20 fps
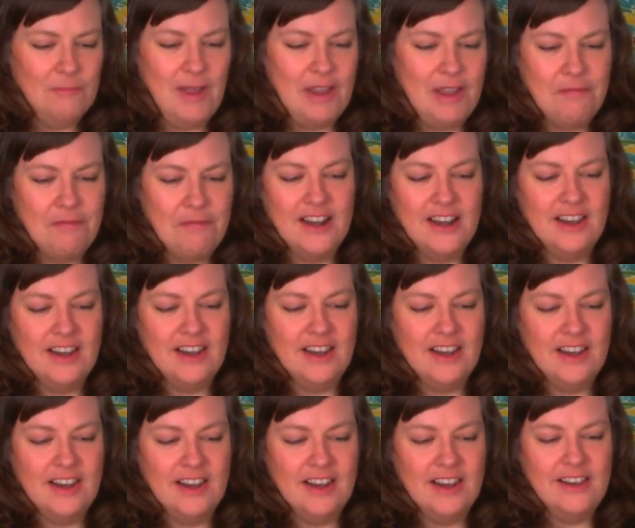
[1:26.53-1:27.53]
My
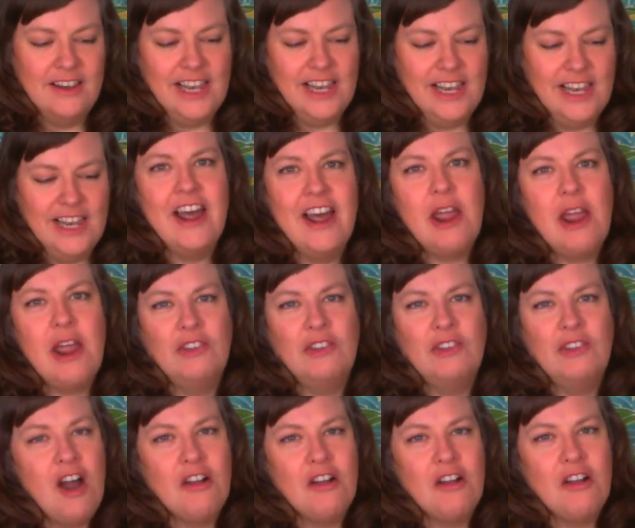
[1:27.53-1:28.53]
friend Lena and I,
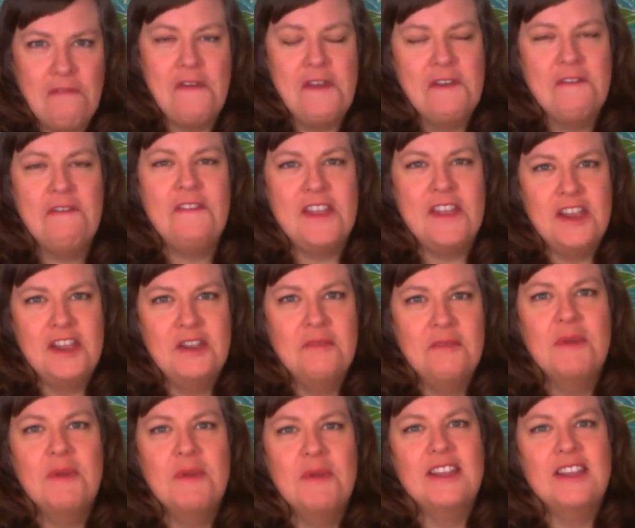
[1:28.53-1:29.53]
we talked for
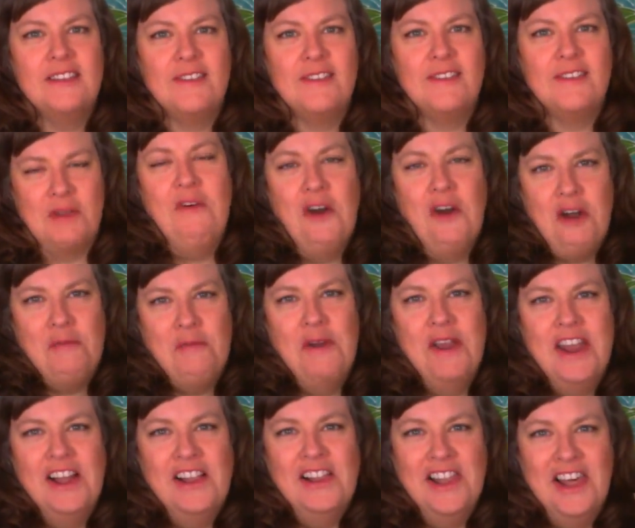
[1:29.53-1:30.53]
15 minutes
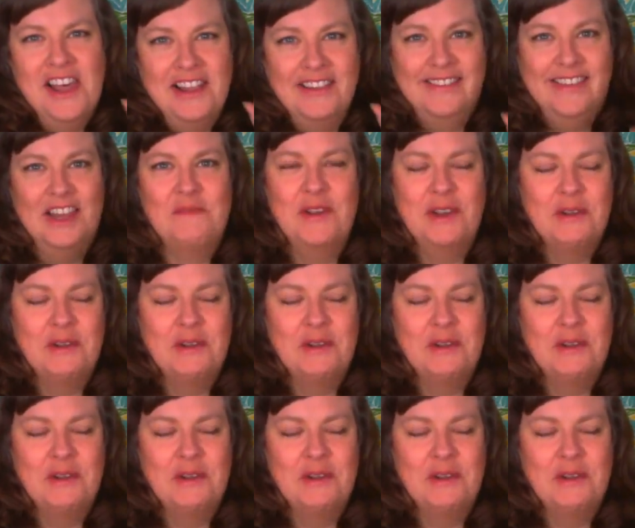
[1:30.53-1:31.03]
before realizing